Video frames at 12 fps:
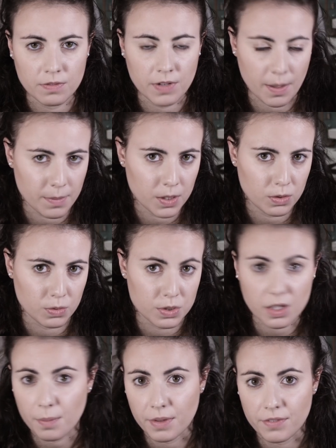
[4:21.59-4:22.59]
Remember to
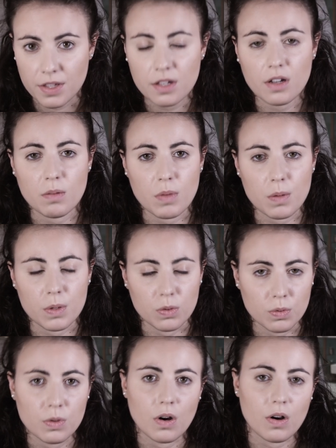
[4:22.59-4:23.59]
stop the video and maybe
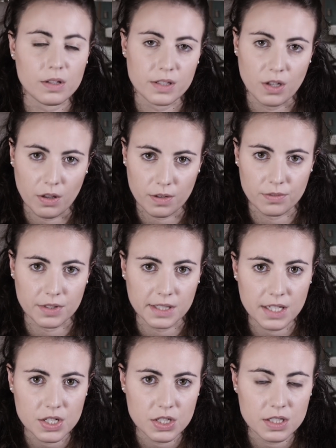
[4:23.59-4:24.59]
do all the other
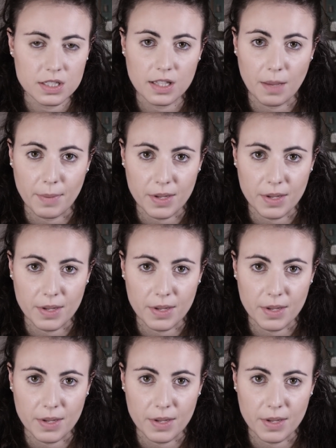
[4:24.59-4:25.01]
variations that I